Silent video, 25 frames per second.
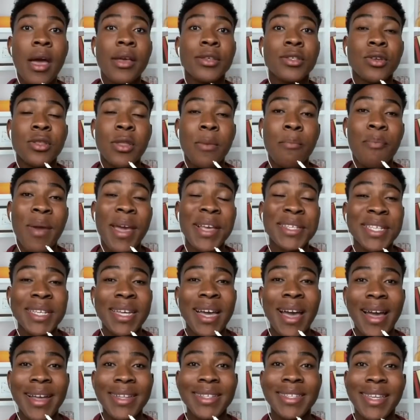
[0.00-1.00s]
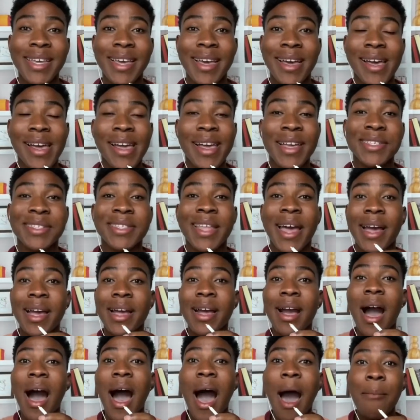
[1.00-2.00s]
the basic idea is that
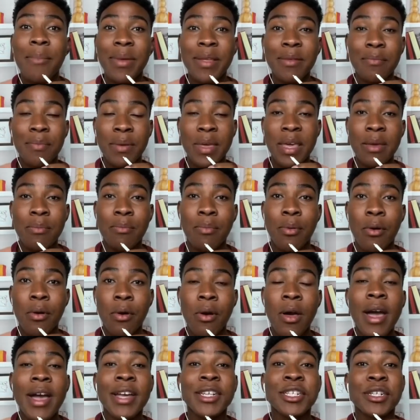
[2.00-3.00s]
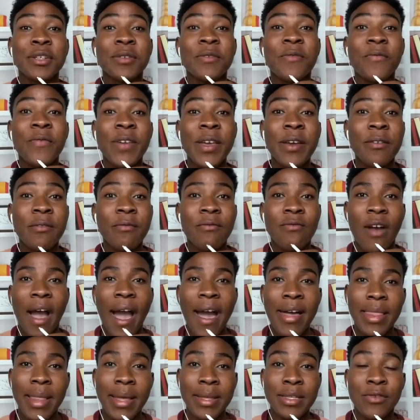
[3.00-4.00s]
common people should fear
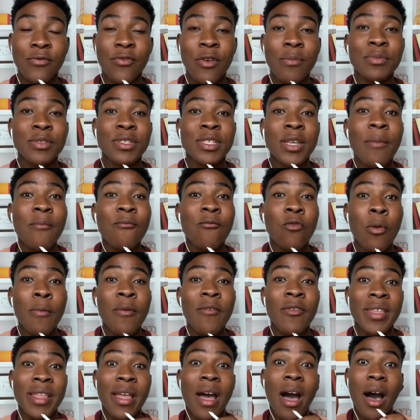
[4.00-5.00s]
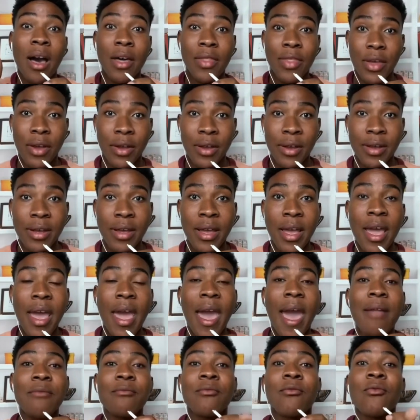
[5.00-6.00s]
violence from some form of an other,
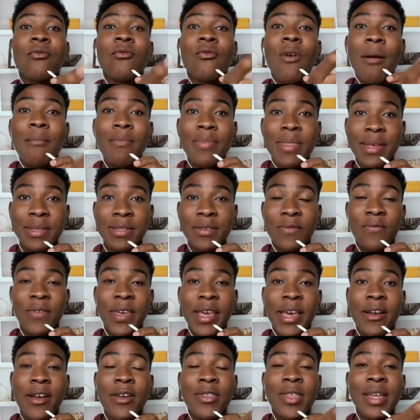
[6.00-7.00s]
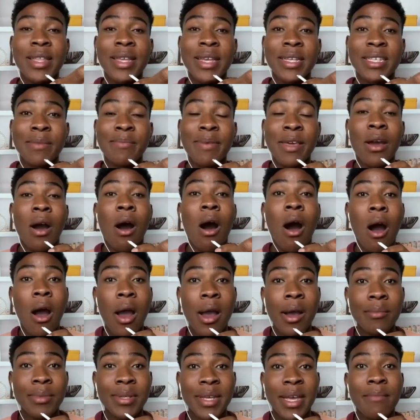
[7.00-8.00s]
and from this fear they need to be
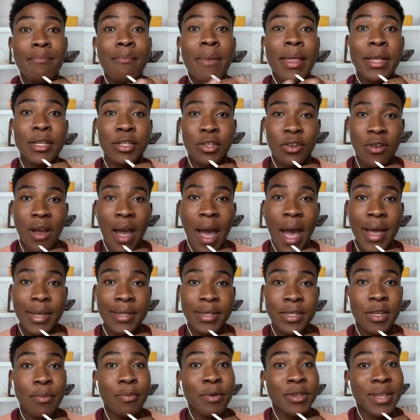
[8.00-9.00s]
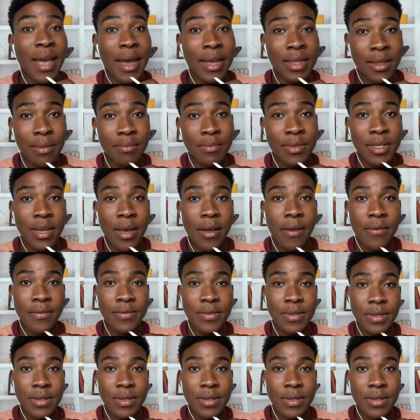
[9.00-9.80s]
armed and militarized to protect themselves.